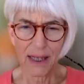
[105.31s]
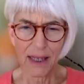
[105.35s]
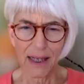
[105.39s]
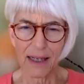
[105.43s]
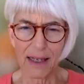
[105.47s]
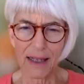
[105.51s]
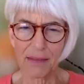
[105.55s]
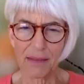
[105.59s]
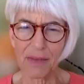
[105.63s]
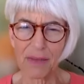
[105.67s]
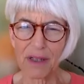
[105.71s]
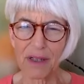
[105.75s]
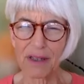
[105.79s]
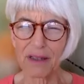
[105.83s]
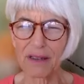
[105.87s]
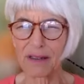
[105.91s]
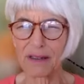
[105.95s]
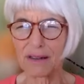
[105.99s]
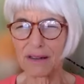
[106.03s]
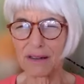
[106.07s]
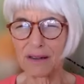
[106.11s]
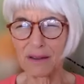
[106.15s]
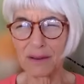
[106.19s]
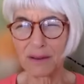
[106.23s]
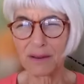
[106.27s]
And I'm going to
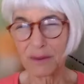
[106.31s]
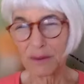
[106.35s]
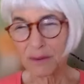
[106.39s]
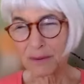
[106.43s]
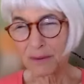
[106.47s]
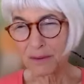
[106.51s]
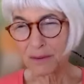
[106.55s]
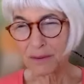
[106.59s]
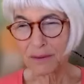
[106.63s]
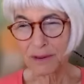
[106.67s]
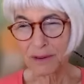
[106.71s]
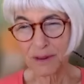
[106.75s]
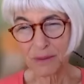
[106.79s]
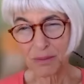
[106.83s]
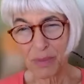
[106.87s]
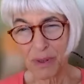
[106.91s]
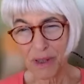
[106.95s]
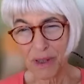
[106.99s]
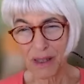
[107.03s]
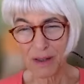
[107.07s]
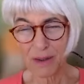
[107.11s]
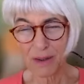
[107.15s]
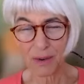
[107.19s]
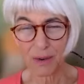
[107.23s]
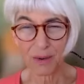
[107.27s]
lose
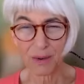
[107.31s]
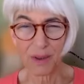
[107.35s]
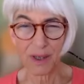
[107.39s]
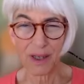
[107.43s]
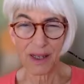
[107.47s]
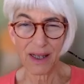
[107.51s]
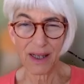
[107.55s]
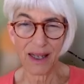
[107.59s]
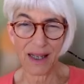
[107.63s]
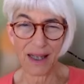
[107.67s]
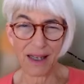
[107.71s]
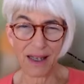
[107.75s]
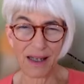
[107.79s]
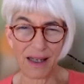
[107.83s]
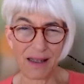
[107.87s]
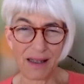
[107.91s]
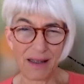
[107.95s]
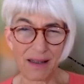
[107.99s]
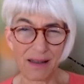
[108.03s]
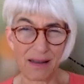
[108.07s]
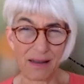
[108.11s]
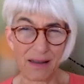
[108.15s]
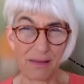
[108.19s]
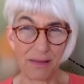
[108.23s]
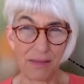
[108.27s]
being who I
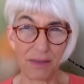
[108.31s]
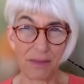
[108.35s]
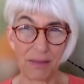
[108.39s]
am.